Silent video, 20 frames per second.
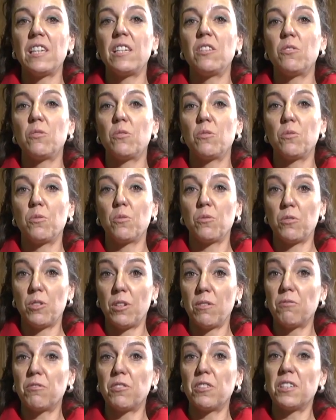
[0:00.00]
into
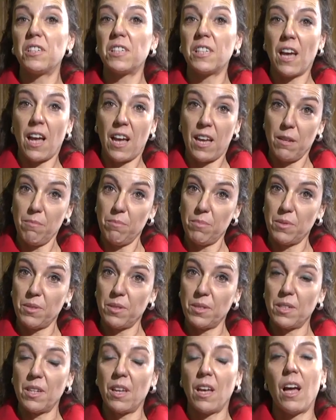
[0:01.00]
different
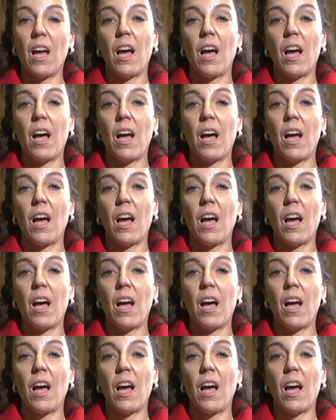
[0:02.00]
types